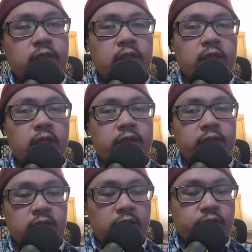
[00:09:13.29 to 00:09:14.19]
And that
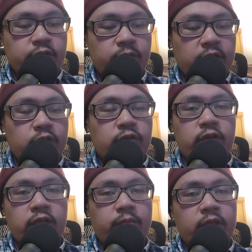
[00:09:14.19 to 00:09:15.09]
allows you to make sure you're
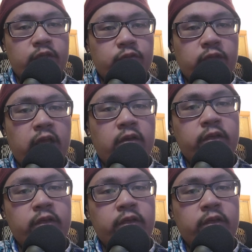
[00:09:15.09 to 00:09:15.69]
not being too loud.